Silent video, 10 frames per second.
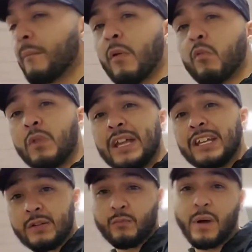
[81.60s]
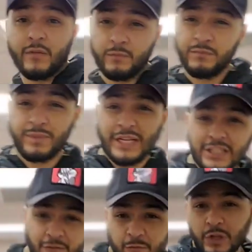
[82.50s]
But we but
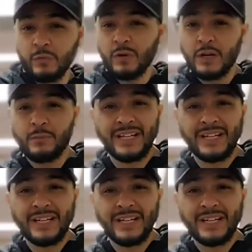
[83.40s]
because of free will,